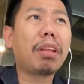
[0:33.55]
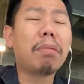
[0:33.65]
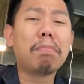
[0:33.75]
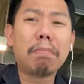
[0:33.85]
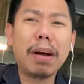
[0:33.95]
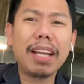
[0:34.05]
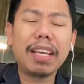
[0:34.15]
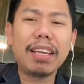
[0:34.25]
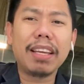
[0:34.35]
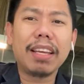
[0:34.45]

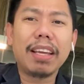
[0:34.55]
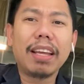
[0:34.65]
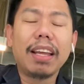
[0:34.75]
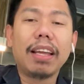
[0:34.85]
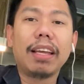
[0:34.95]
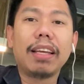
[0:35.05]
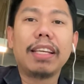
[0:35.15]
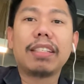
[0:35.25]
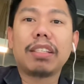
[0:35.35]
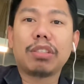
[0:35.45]
money
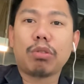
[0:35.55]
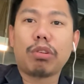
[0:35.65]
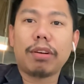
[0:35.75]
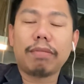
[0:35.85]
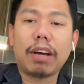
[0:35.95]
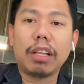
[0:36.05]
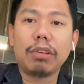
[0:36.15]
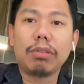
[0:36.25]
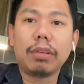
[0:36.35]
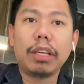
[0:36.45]
is a store of value